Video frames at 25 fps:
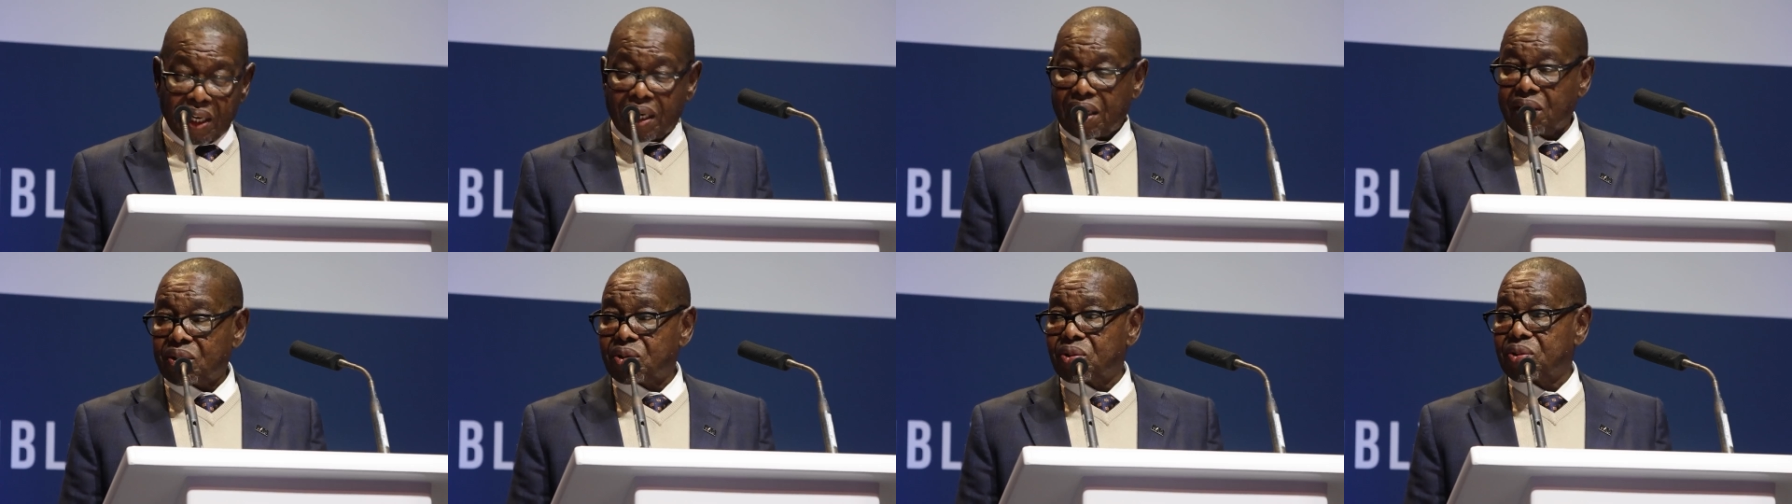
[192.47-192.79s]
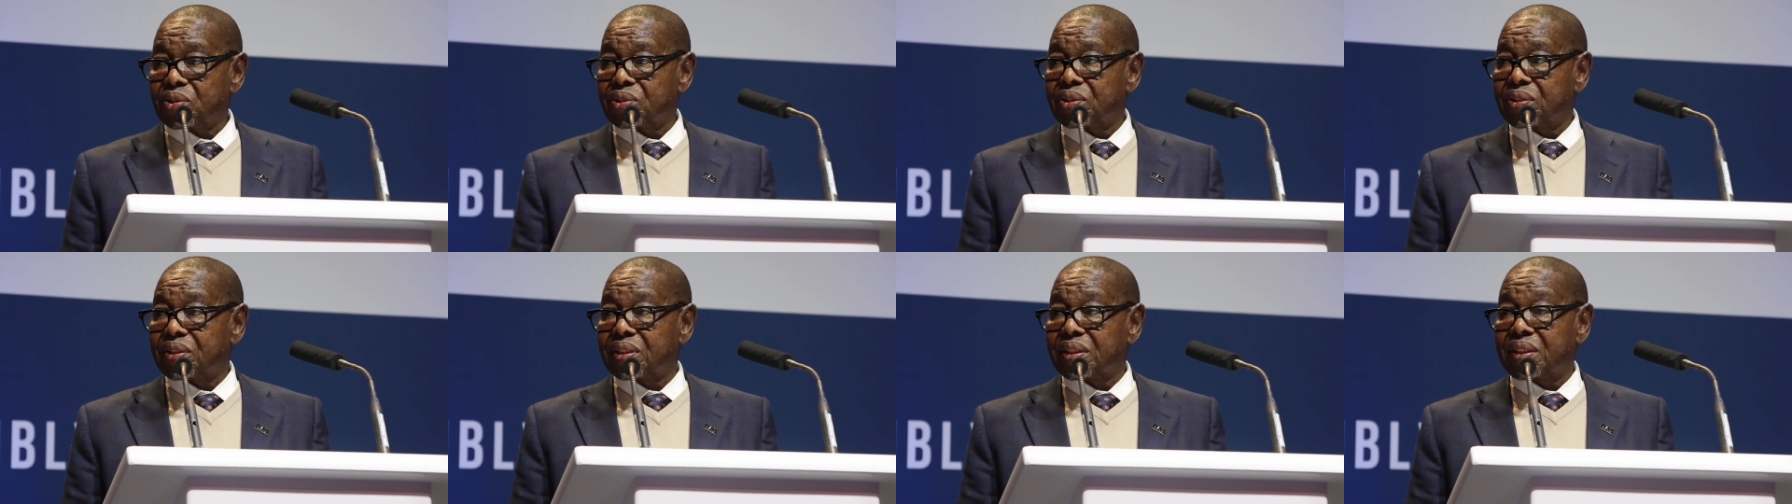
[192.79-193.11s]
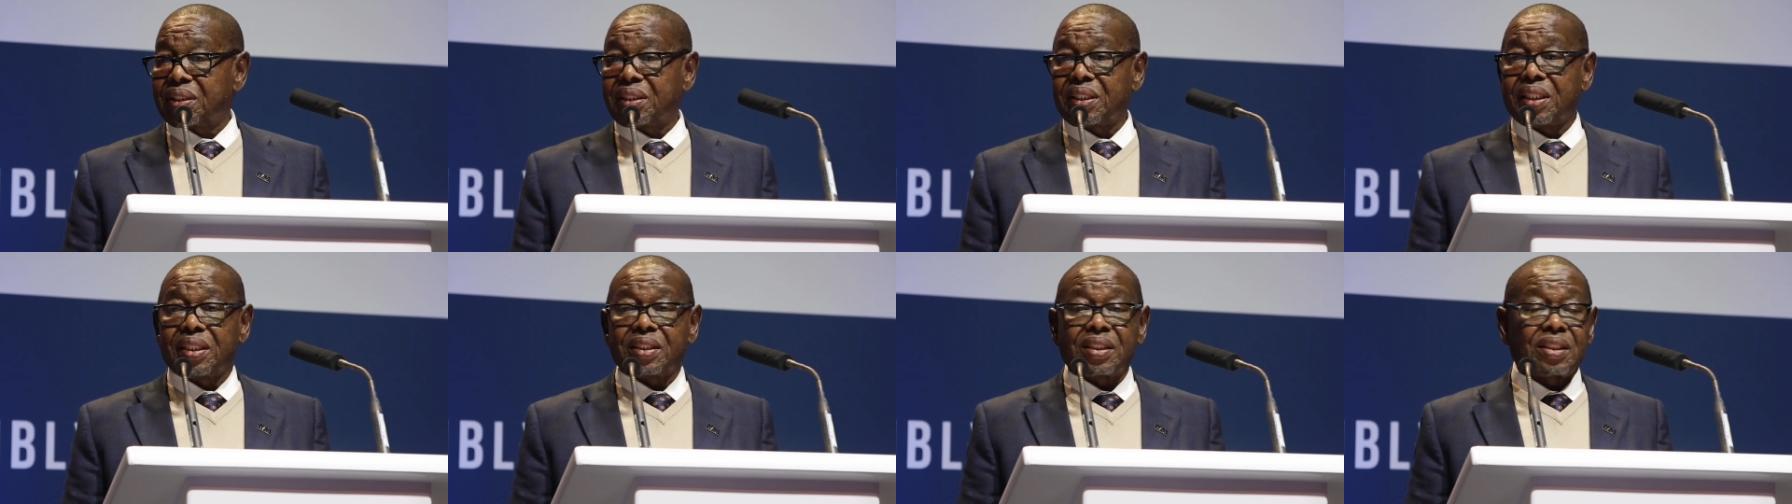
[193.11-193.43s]
across the
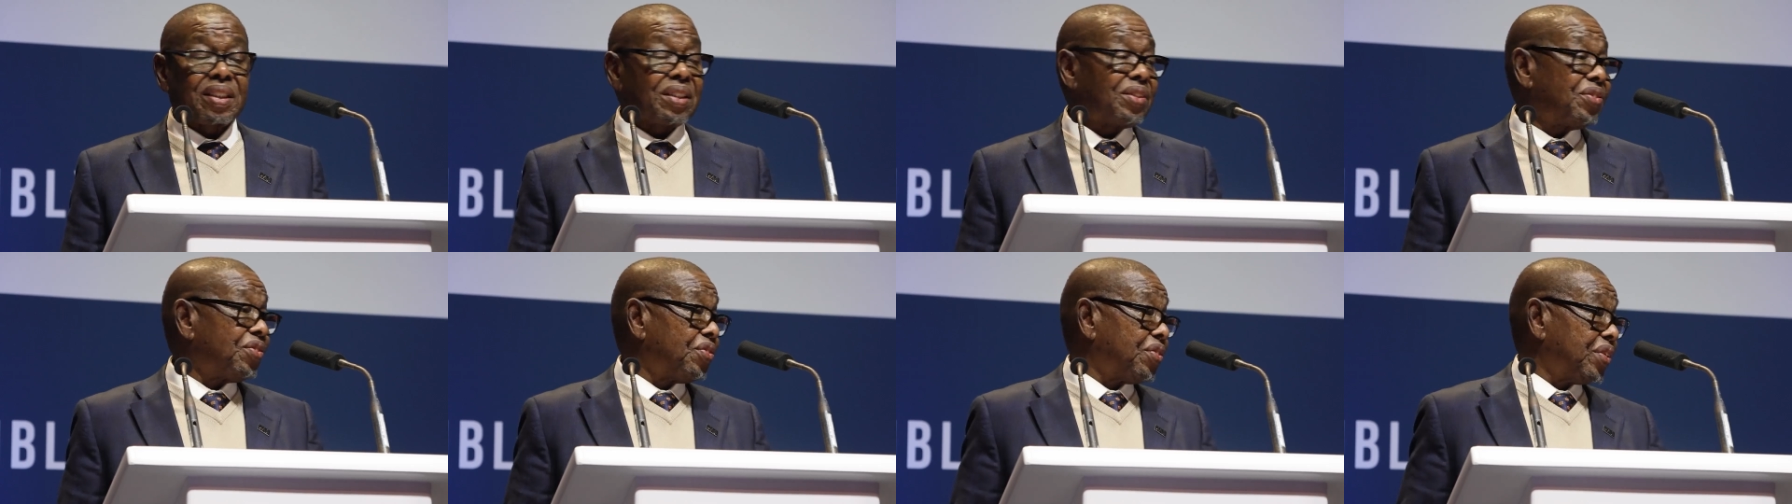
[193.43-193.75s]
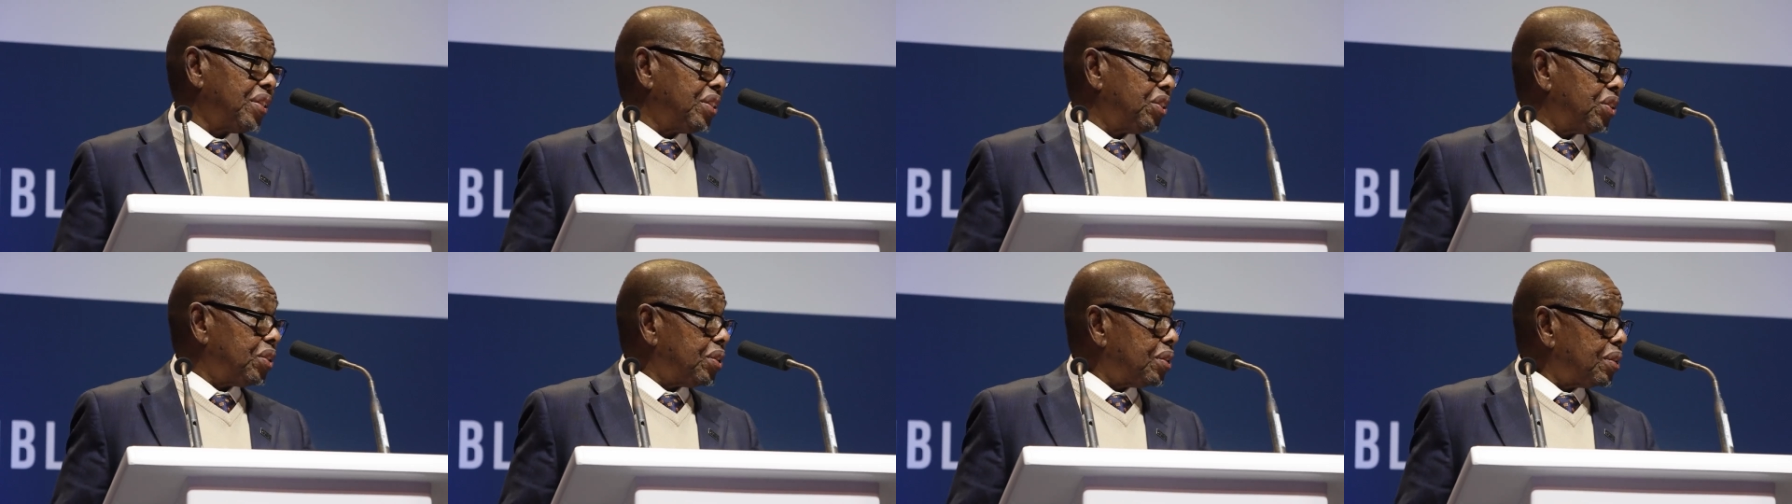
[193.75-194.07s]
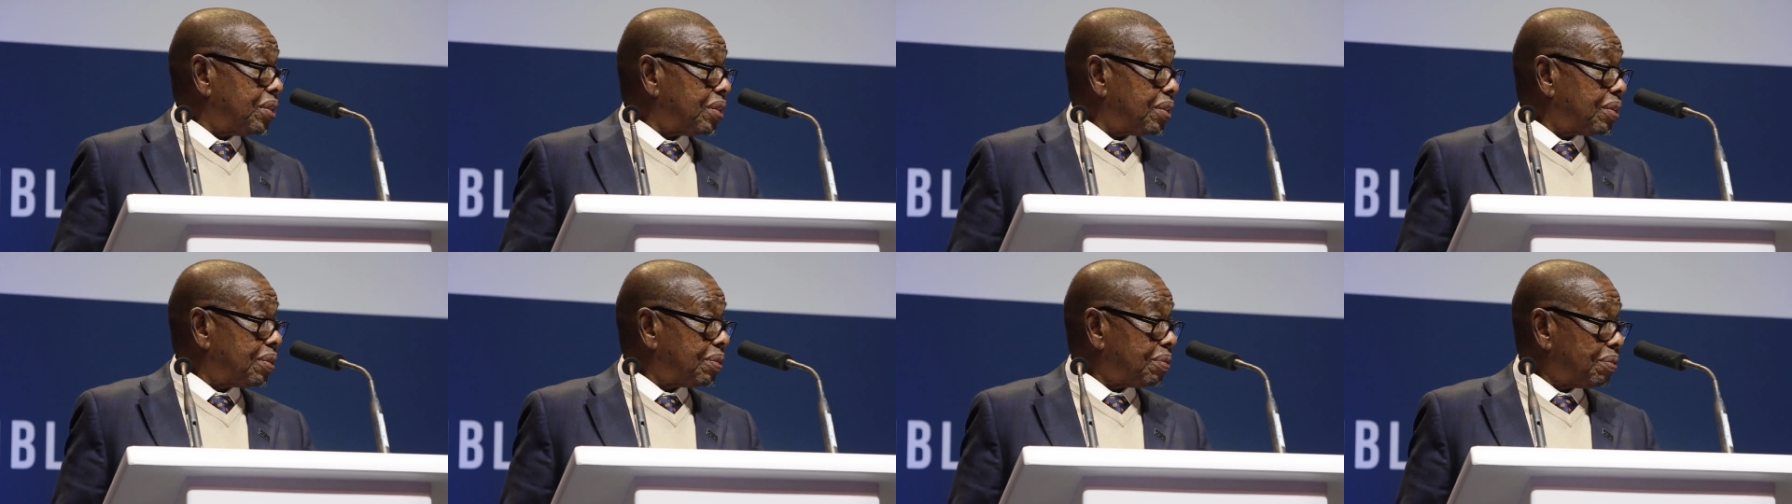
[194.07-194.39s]
desert
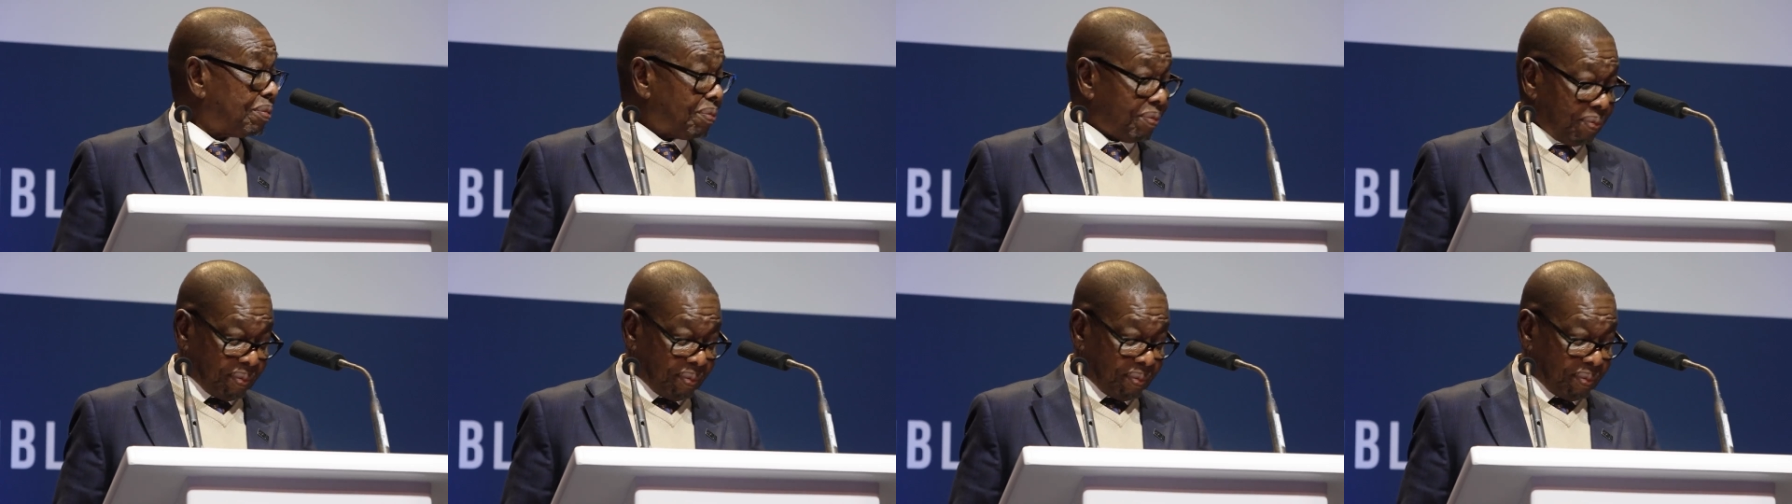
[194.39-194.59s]
regions.